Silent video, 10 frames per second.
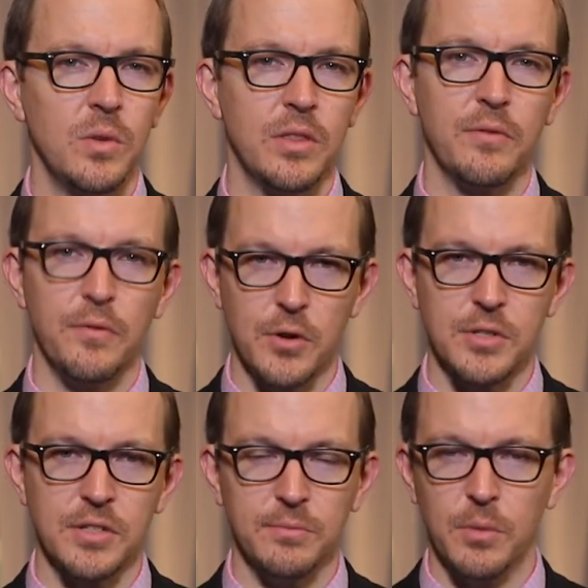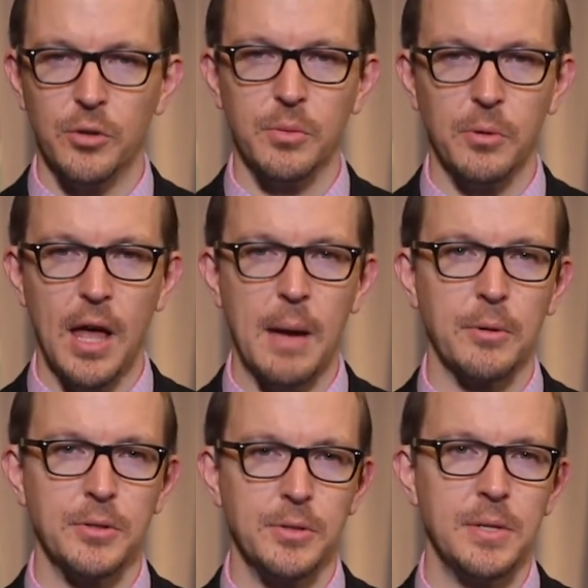with the first of multiple
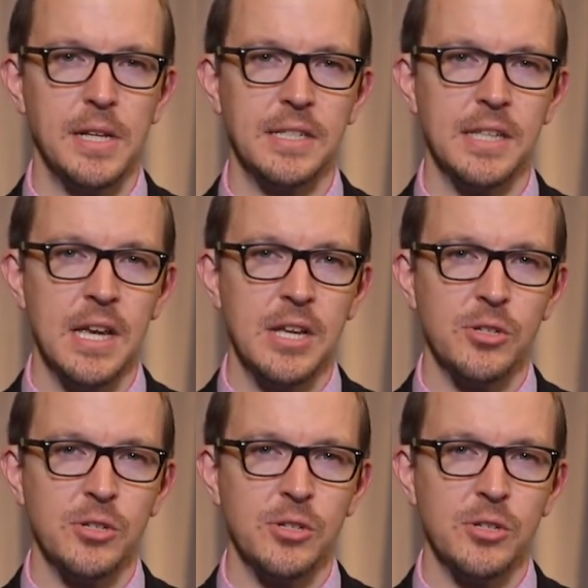opportunities